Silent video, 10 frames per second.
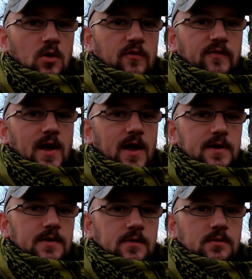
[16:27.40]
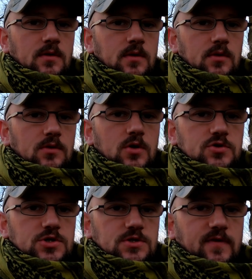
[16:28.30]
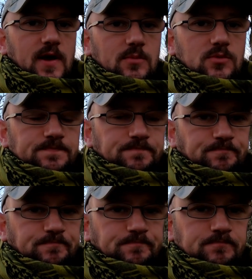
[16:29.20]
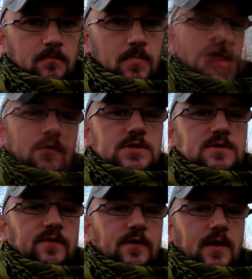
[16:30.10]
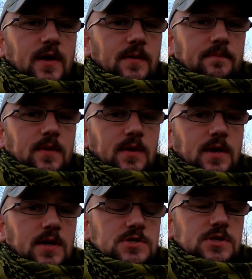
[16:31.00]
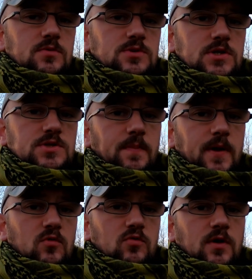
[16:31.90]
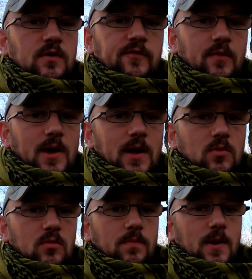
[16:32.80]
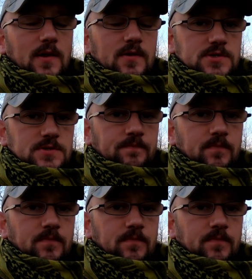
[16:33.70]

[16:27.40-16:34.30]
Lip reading: of Anne, Duchess of Hamilton. The reason for that is she was expelled from Hamilton Palace